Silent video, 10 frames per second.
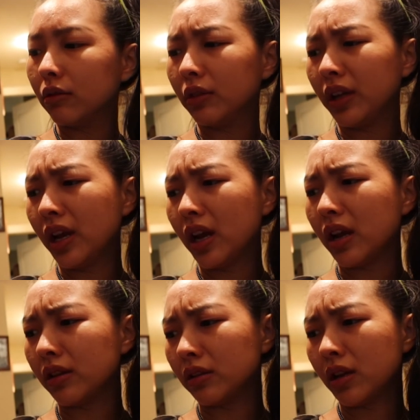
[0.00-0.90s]

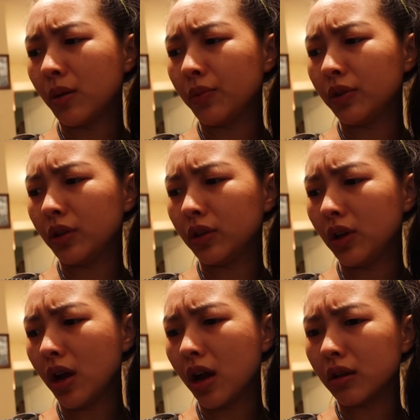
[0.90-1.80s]
Yes, Tappy says
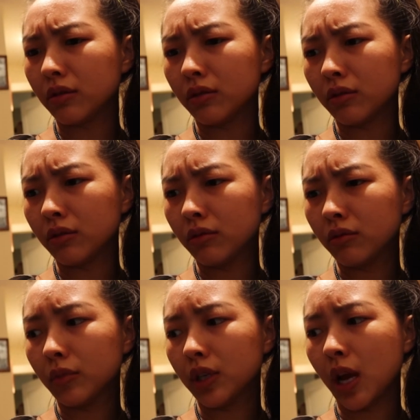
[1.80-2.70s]
yes.
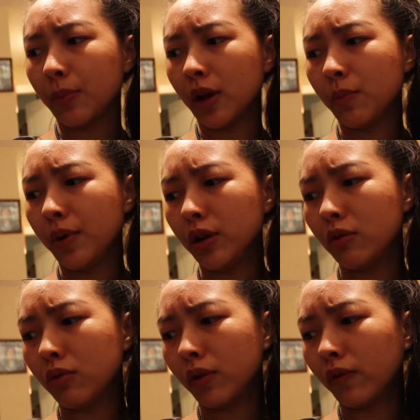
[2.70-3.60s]
Tappy, I bet
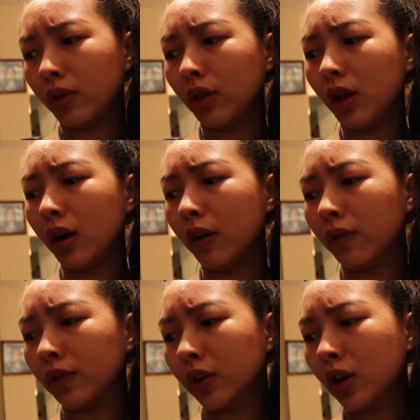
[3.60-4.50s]
you would have
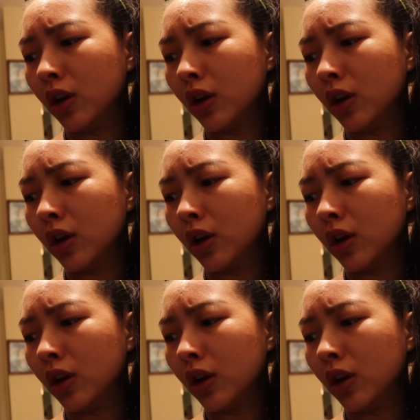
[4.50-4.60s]
loved.